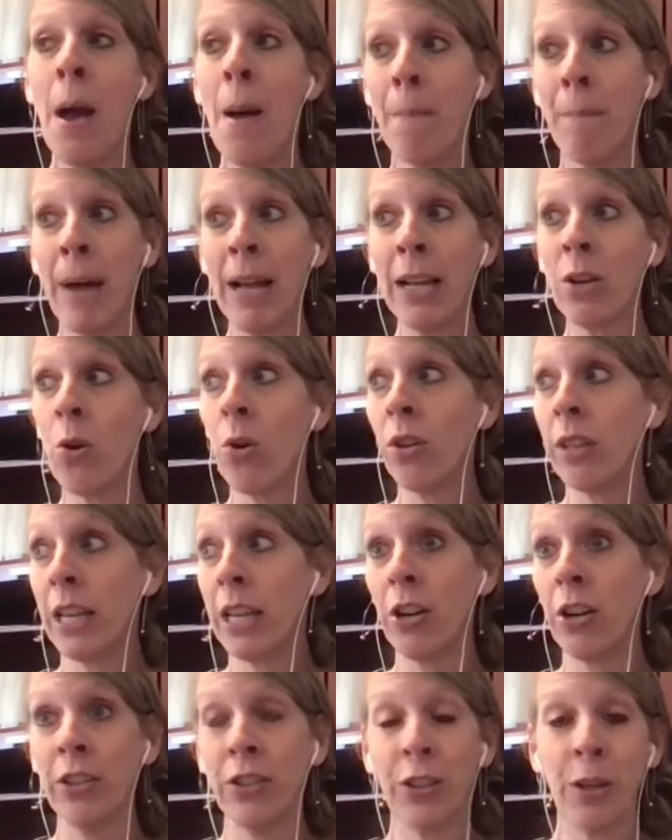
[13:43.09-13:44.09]
my goal
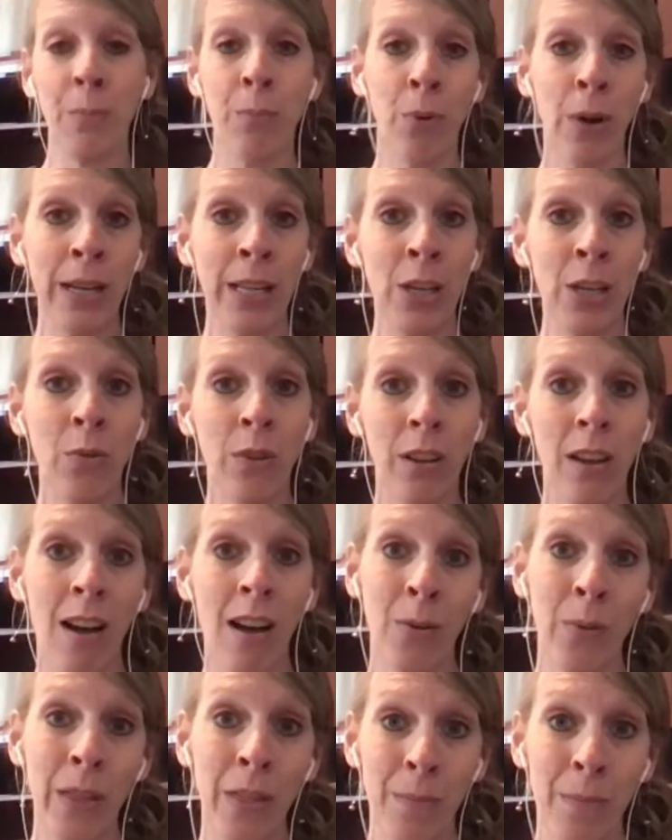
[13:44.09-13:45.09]
here is to bring you
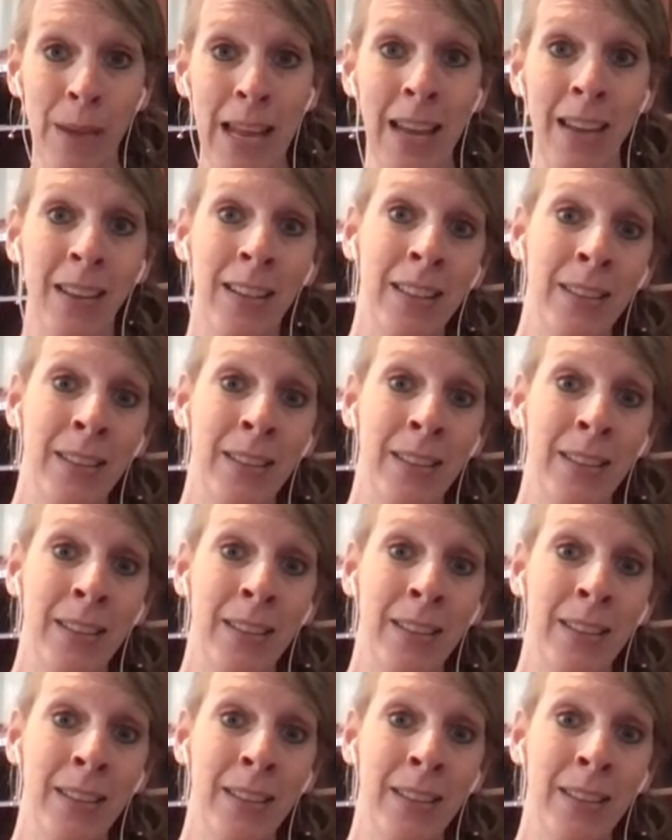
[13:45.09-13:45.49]
along with me